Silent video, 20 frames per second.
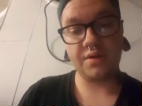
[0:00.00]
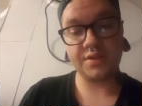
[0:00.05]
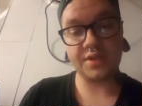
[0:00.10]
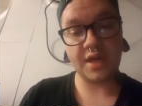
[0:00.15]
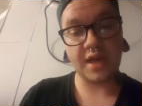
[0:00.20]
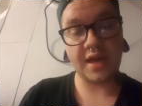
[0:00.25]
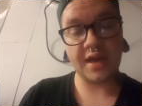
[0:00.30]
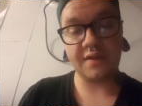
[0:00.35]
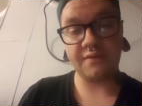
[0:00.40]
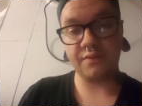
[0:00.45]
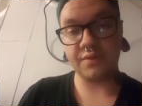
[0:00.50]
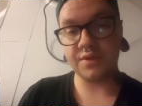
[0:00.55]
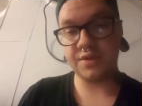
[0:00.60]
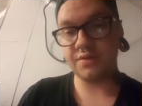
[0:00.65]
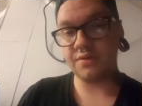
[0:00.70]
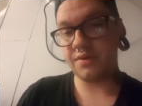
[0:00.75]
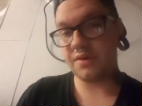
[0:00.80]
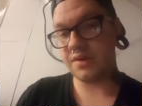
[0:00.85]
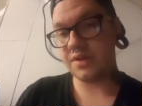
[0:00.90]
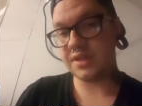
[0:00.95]
all tied with
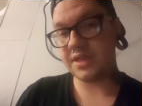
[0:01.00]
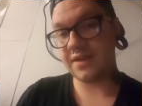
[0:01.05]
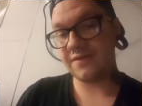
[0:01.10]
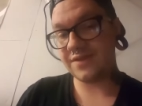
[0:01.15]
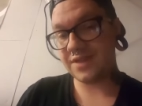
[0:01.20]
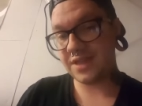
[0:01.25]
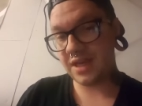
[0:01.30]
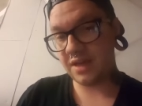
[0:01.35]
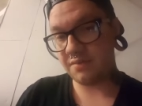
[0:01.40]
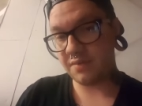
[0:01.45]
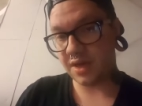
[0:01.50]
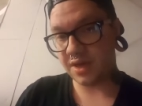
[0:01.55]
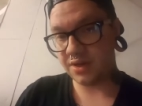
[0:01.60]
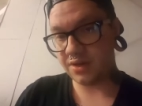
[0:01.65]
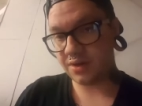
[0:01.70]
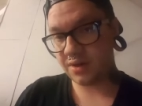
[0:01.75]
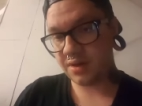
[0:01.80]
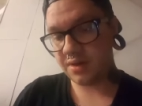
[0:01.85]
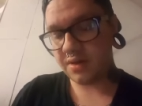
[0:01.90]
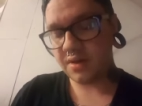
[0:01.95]
217
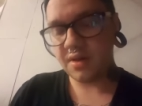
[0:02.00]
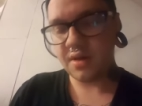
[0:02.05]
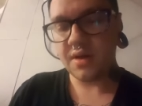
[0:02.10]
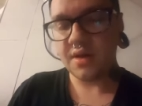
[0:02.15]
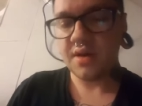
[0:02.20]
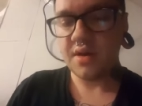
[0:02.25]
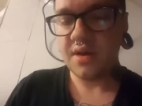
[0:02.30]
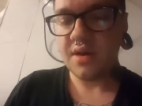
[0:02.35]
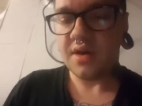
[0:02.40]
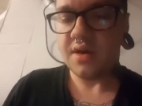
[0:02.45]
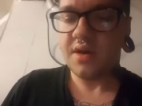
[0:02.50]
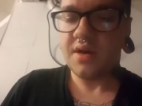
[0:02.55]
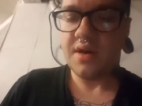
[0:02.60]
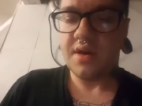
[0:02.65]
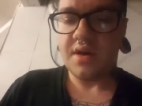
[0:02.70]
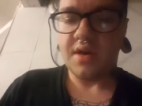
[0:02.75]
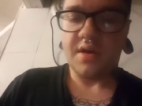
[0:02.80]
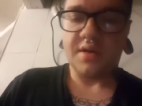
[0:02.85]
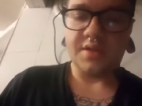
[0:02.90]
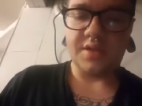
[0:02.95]
magic.
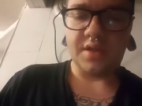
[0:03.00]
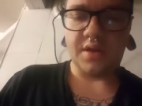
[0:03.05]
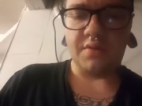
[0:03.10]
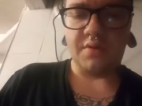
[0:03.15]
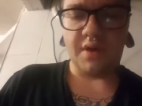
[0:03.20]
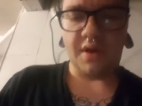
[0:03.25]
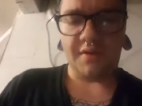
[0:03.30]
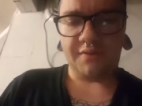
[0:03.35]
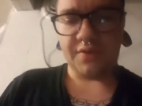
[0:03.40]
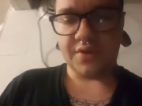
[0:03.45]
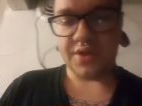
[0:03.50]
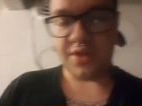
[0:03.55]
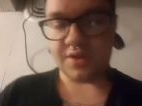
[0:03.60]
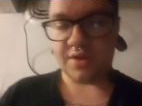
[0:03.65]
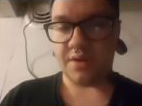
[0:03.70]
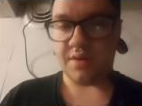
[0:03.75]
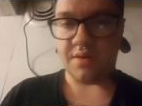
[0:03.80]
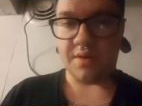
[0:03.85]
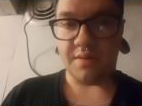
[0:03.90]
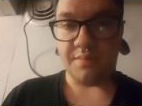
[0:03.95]
So uh, if we're
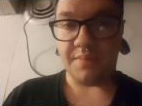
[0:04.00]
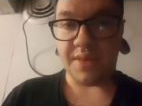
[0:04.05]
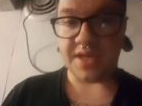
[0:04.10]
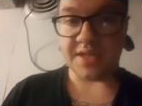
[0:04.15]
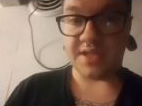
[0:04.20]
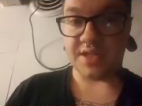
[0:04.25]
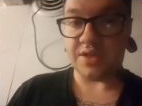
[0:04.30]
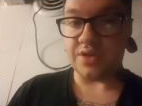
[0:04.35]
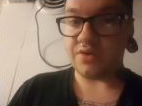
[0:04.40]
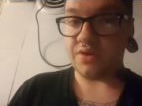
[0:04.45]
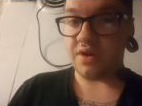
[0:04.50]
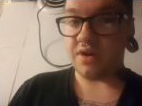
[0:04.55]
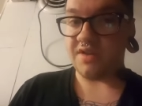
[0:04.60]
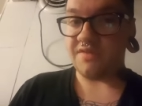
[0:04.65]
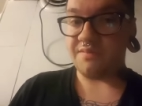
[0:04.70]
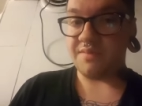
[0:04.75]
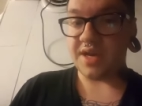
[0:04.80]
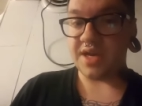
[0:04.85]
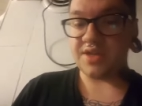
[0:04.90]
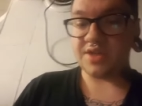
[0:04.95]
just going to base it straight
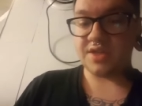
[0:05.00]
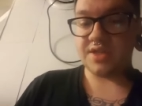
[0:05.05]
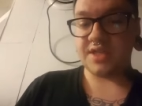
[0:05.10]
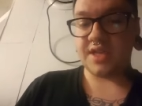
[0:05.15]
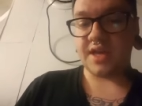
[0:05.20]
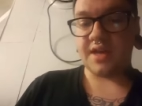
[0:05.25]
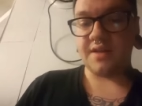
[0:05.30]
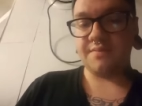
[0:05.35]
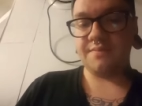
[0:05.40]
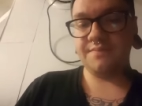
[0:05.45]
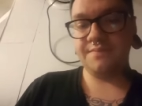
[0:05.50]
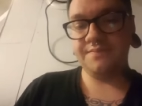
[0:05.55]
off magic stat,